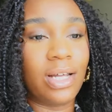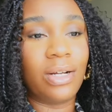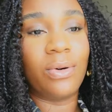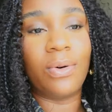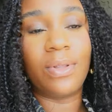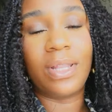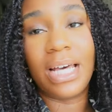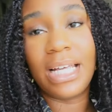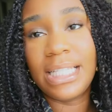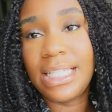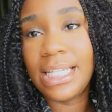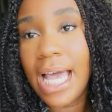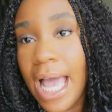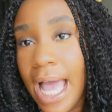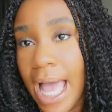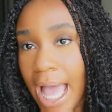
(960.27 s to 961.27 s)
and all that.
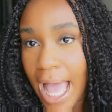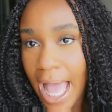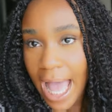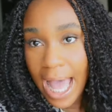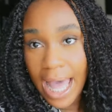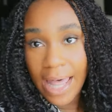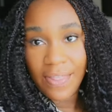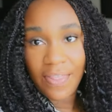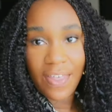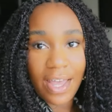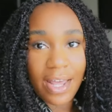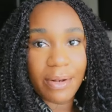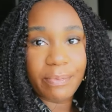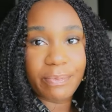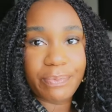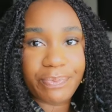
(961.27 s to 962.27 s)
And
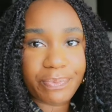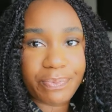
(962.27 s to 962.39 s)
then,